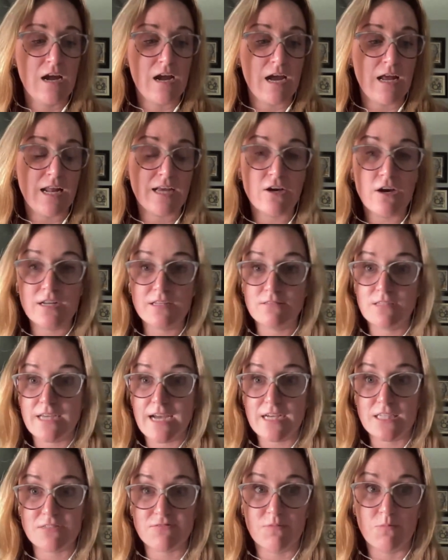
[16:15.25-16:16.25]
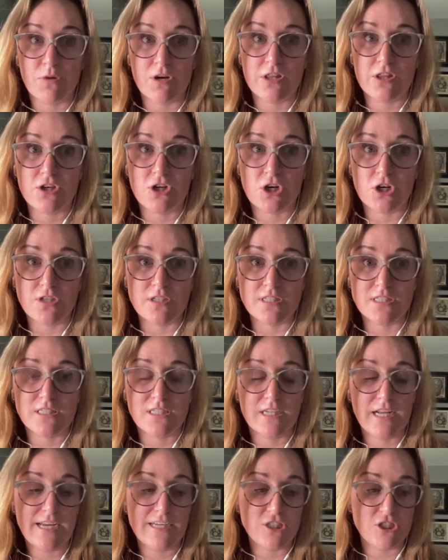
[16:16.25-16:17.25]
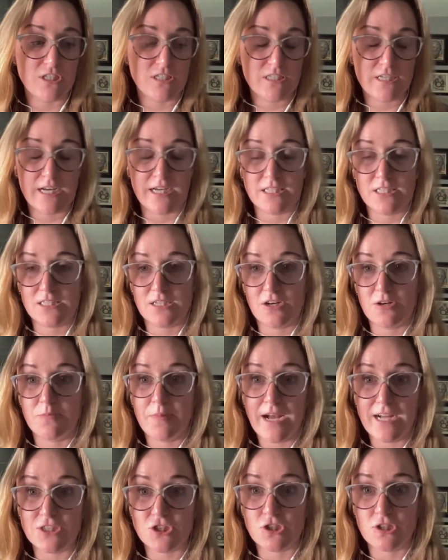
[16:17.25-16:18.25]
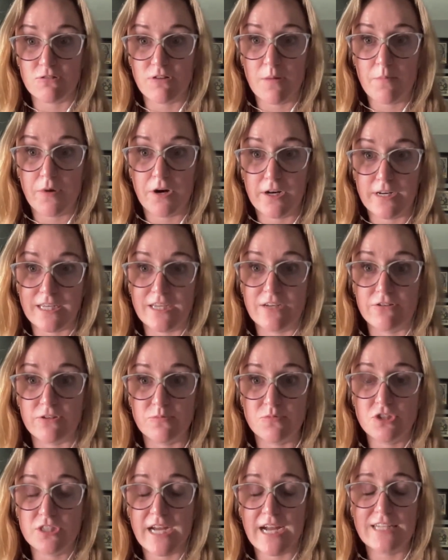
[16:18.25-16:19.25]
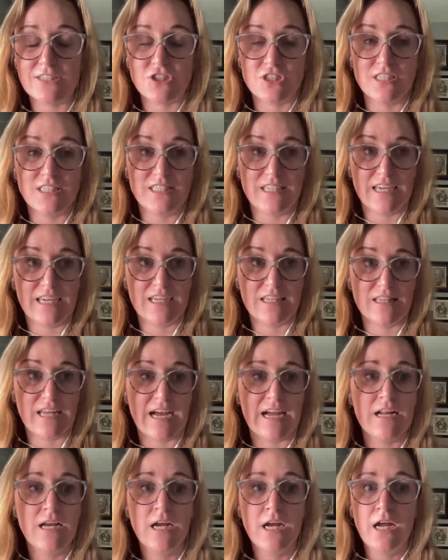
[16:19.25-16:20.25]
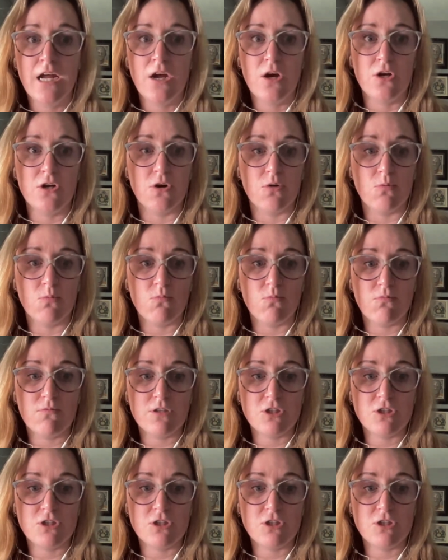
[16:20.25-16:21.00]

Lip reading: And I got a text from one of the girls today. She texted our bachelorette party group chat just saying that, you know,